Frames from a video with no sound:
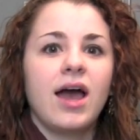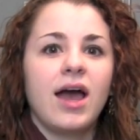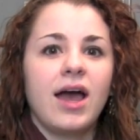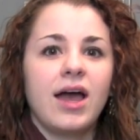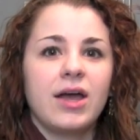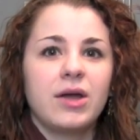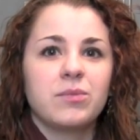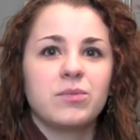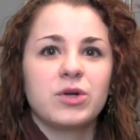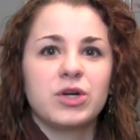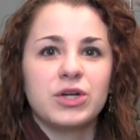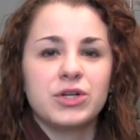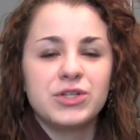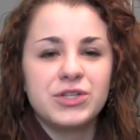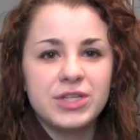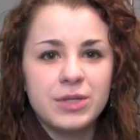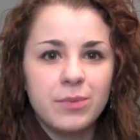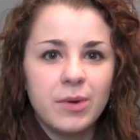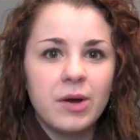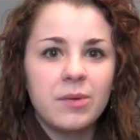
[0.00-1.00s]
I'm
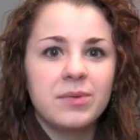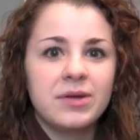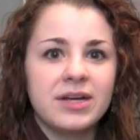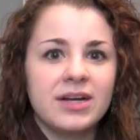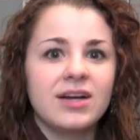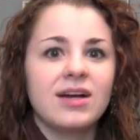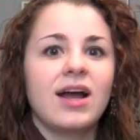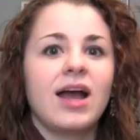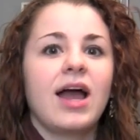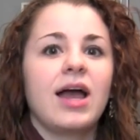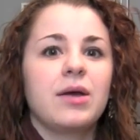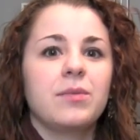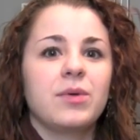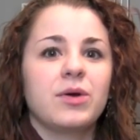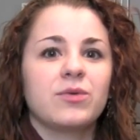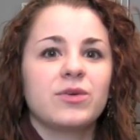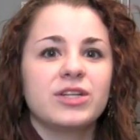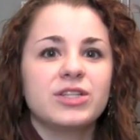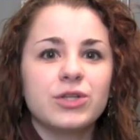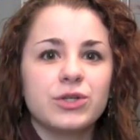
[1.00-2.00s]
Kirsty Barbier. I'm
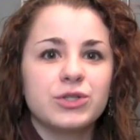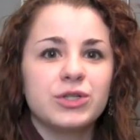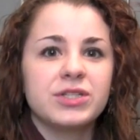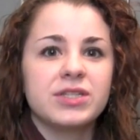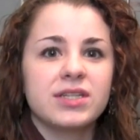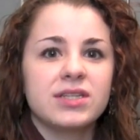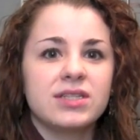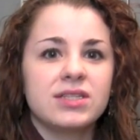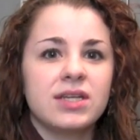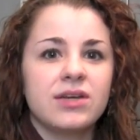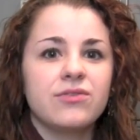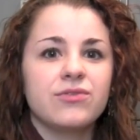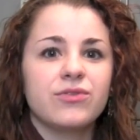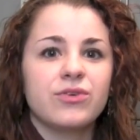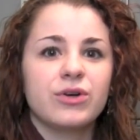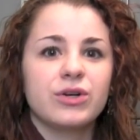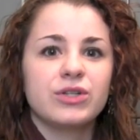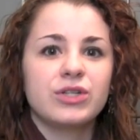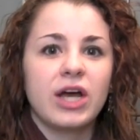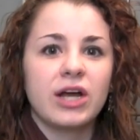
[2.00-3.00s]
a research assistant
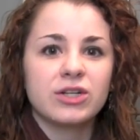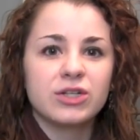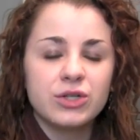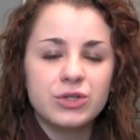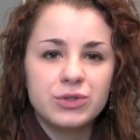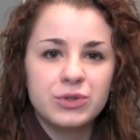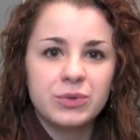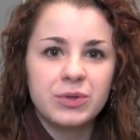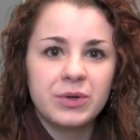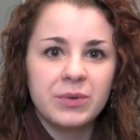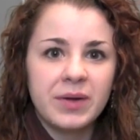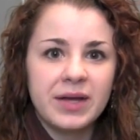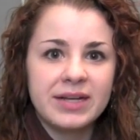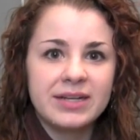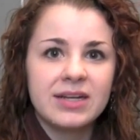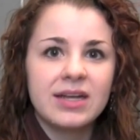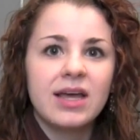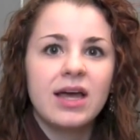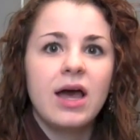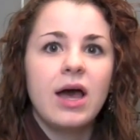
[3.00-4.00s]
for Dr.
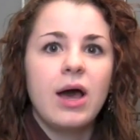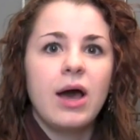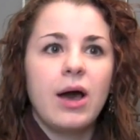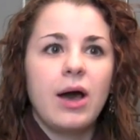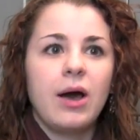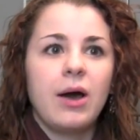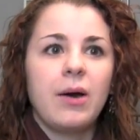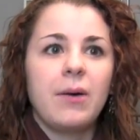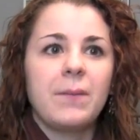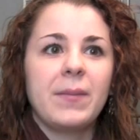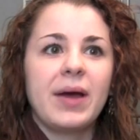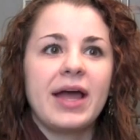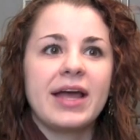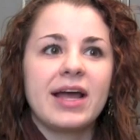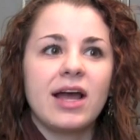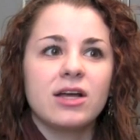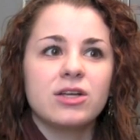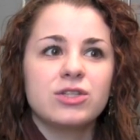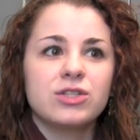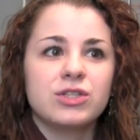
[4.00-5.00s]
Drouin. I
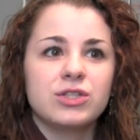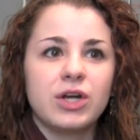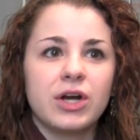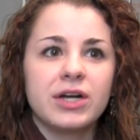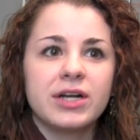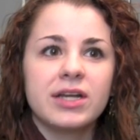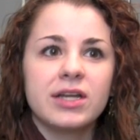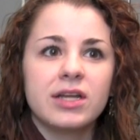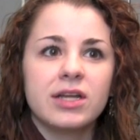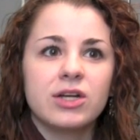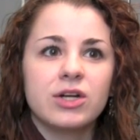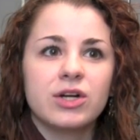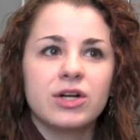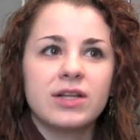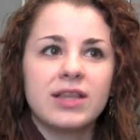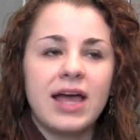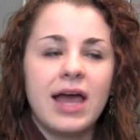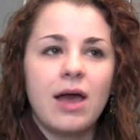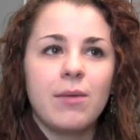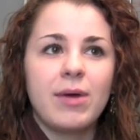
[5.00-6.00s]
got started in her
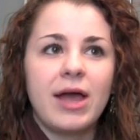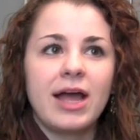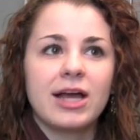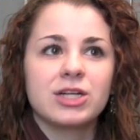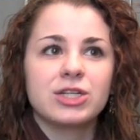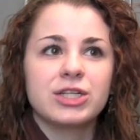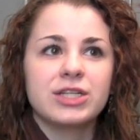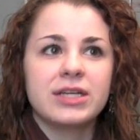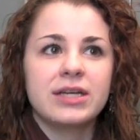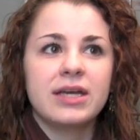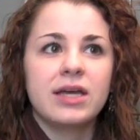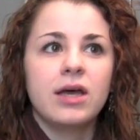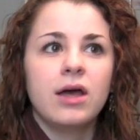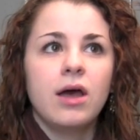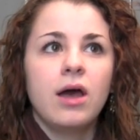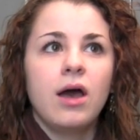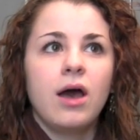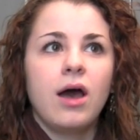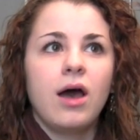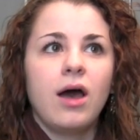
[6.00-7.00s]
lab actually
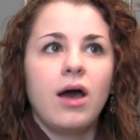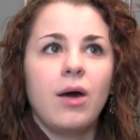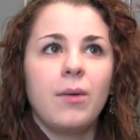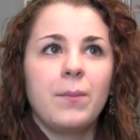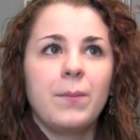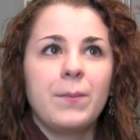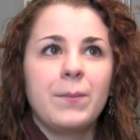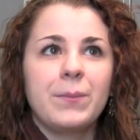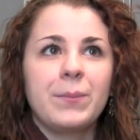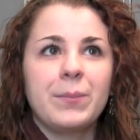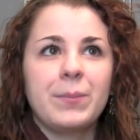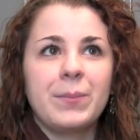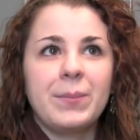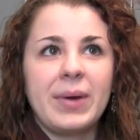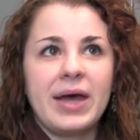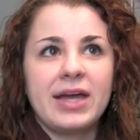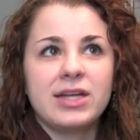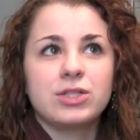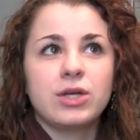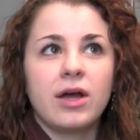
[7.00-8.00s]

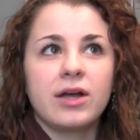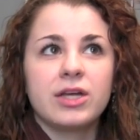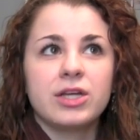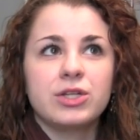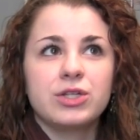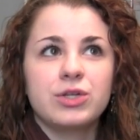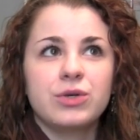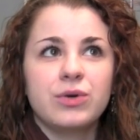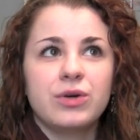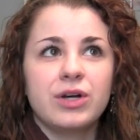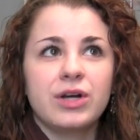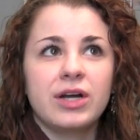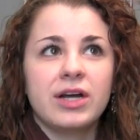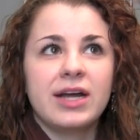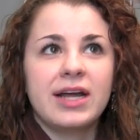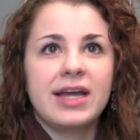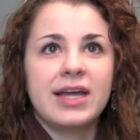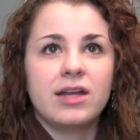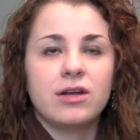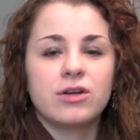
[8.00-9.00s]
by talking to her
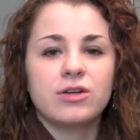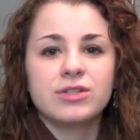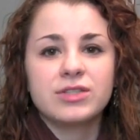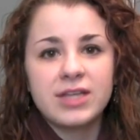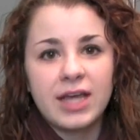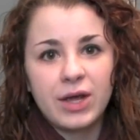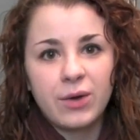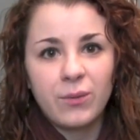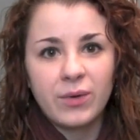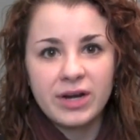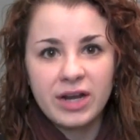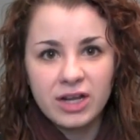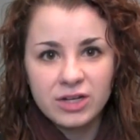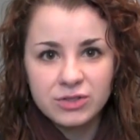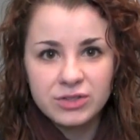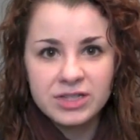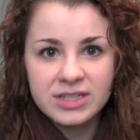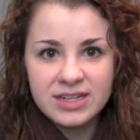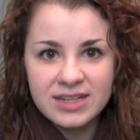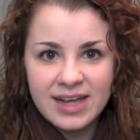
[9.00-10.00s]
in her Psych
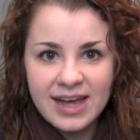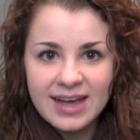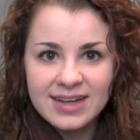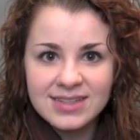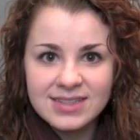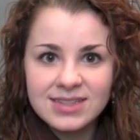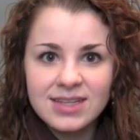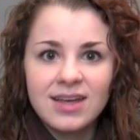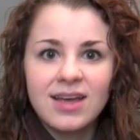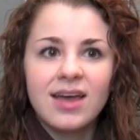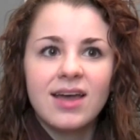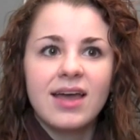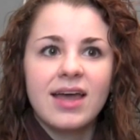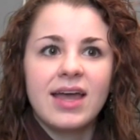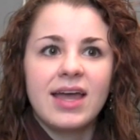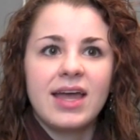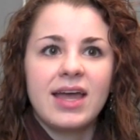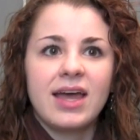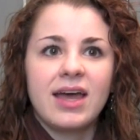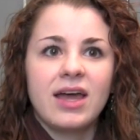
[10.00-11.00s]
100 class,
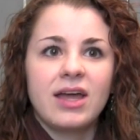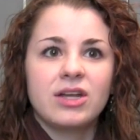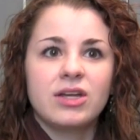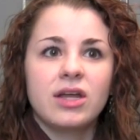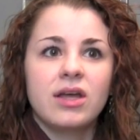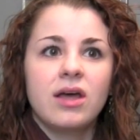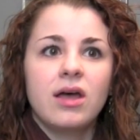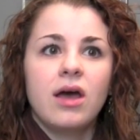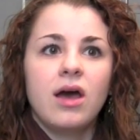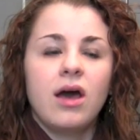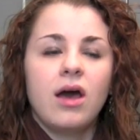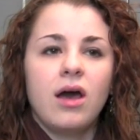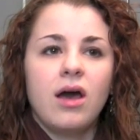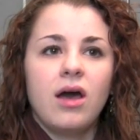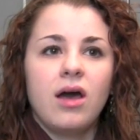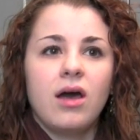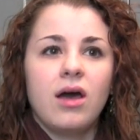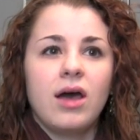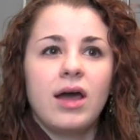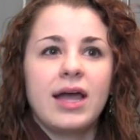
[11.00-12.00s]
and
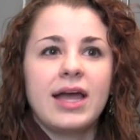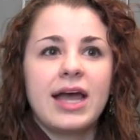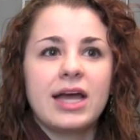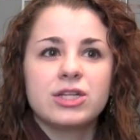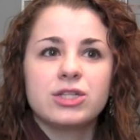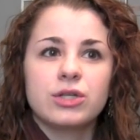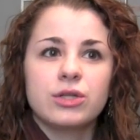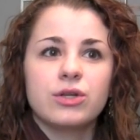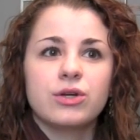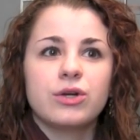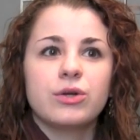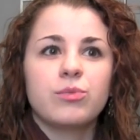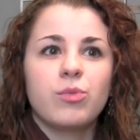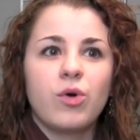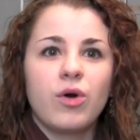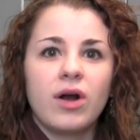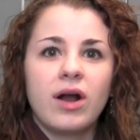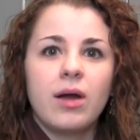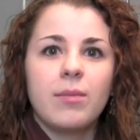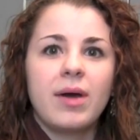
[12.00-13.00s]
I got to learn
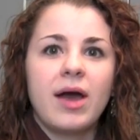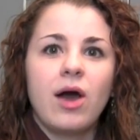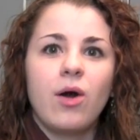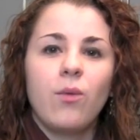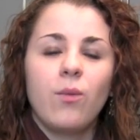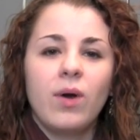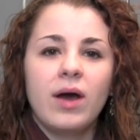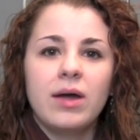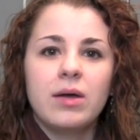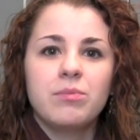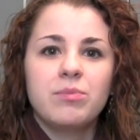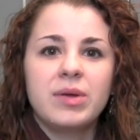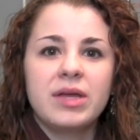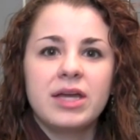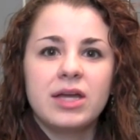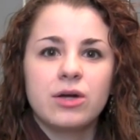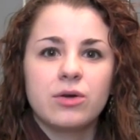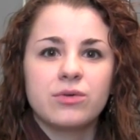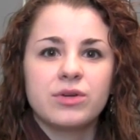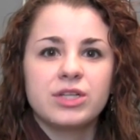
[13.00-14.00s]
more about what
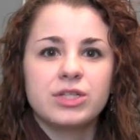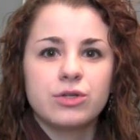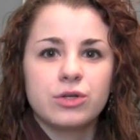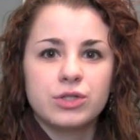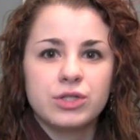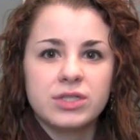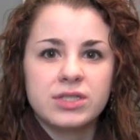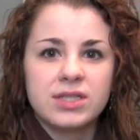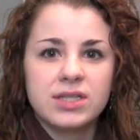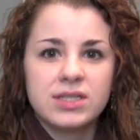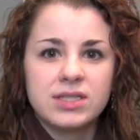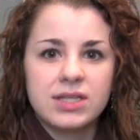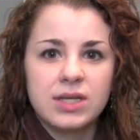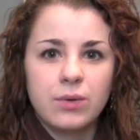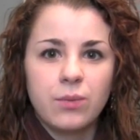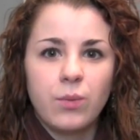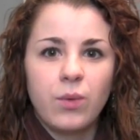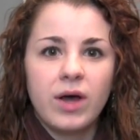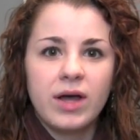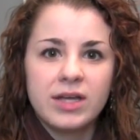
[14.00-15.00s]
being a research
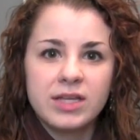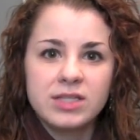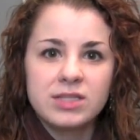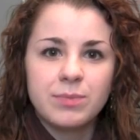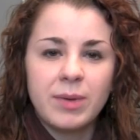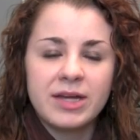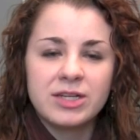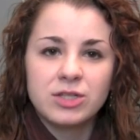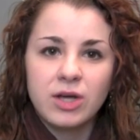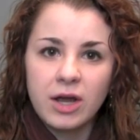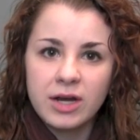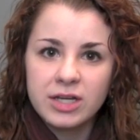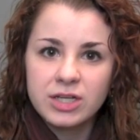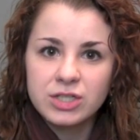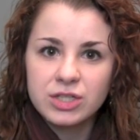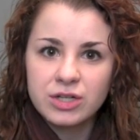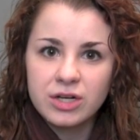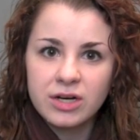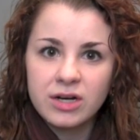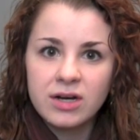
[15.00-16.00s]
assistant was by talking
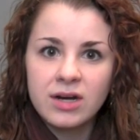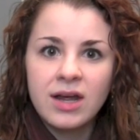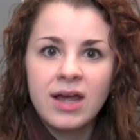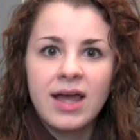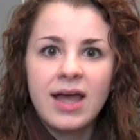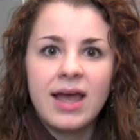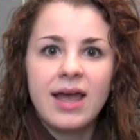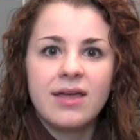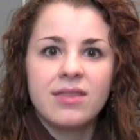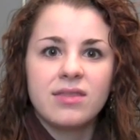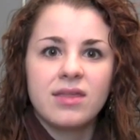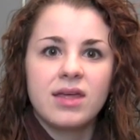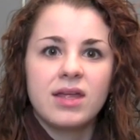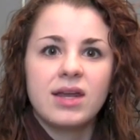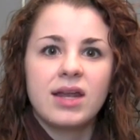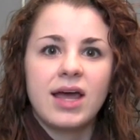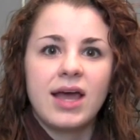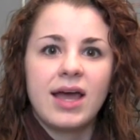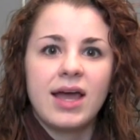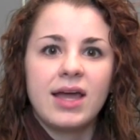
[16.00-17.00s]
to her, and
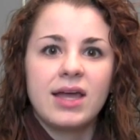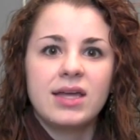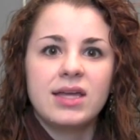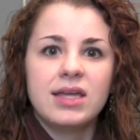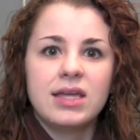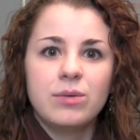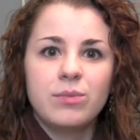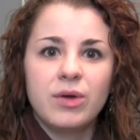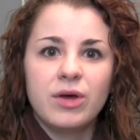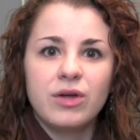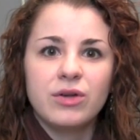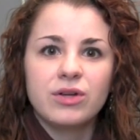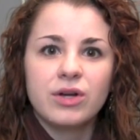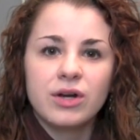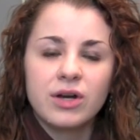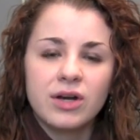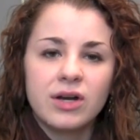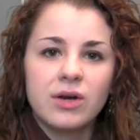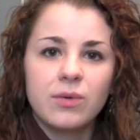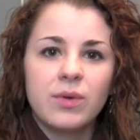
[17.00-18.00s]
then I emailed
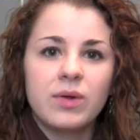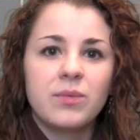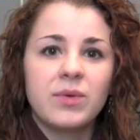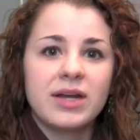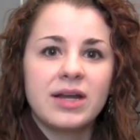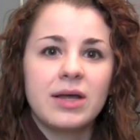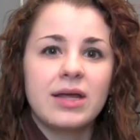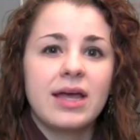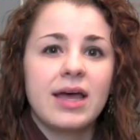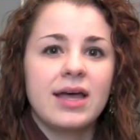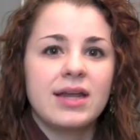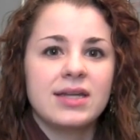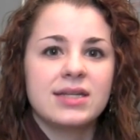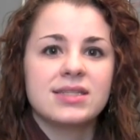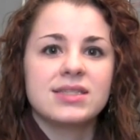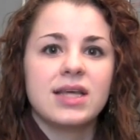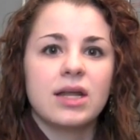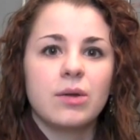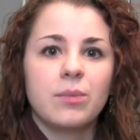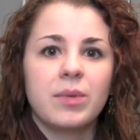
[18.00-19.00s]
her. We went ahead
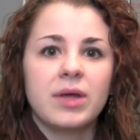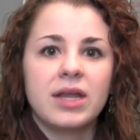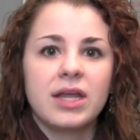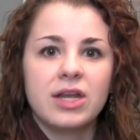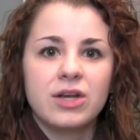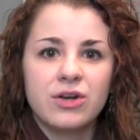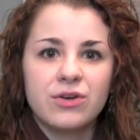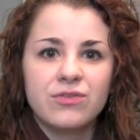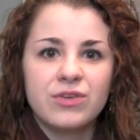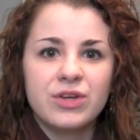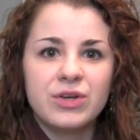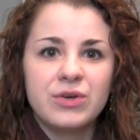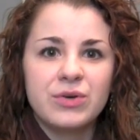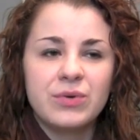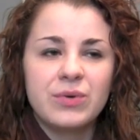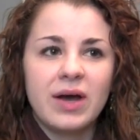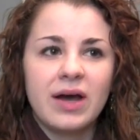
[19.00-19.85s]
and set up an interview.